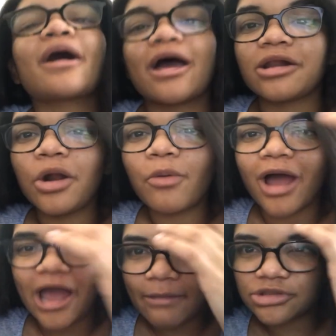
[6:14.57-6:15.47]
I don't know
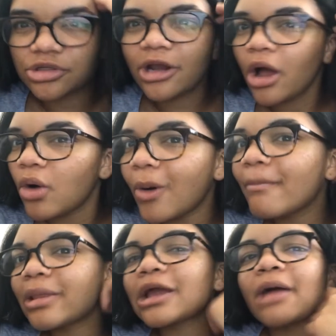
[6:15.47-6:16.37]
why. I was good at
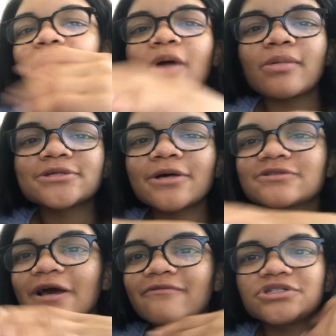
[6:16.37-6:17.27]
home but like on my mom's
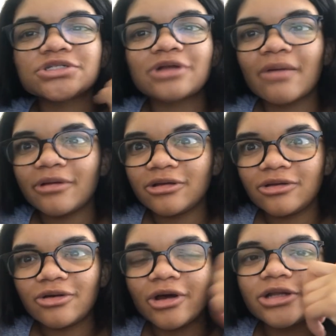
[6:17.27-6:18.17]
house I've just not
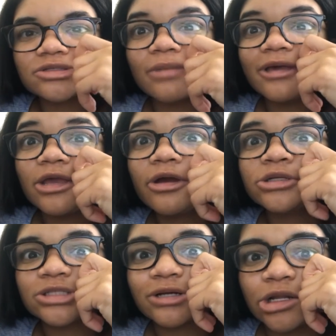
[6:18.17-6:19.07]
been good. So I'm
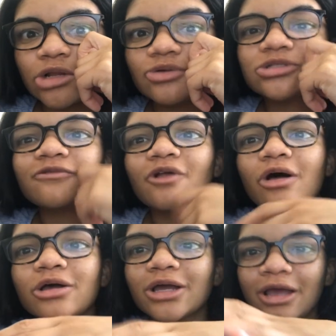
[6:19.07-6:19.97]
here to close the
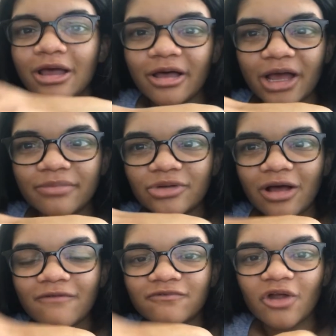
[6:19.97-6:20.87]
vlog. I'm
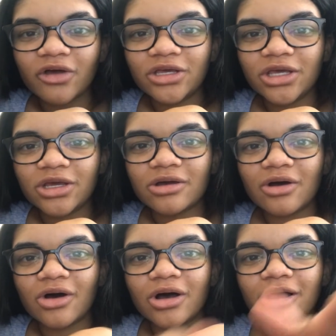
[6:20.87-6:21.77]
not
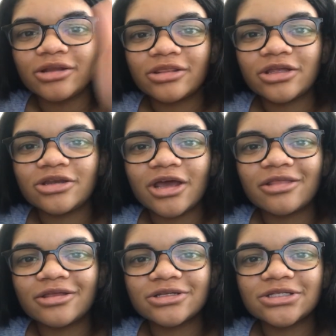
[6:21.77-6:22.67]
vlogging on the
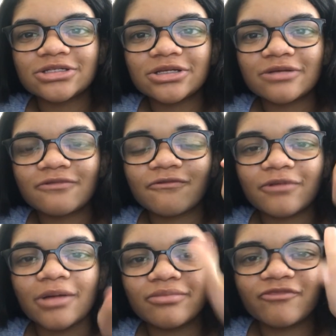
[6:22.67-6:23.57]
day this
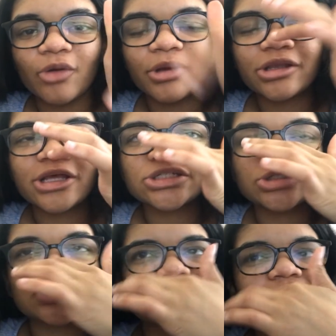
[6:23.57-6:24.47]
I'm filming this
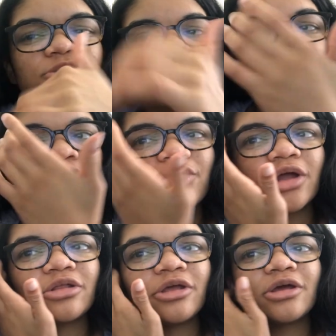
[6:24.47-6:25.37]
just because we're not
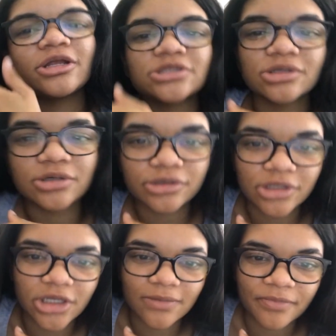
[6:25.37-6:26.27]
doing anything. It's
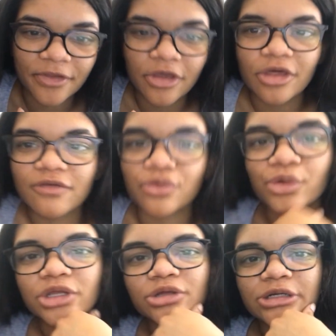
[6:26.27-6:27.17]
literally
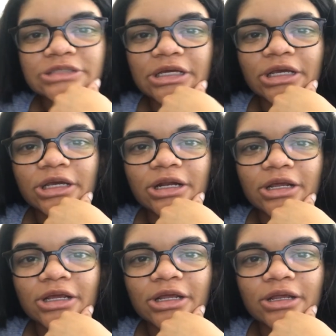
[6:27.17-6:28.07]

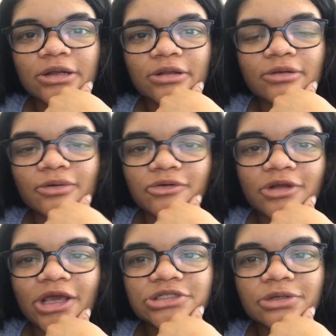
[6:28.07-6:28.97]
3.13 and the whole day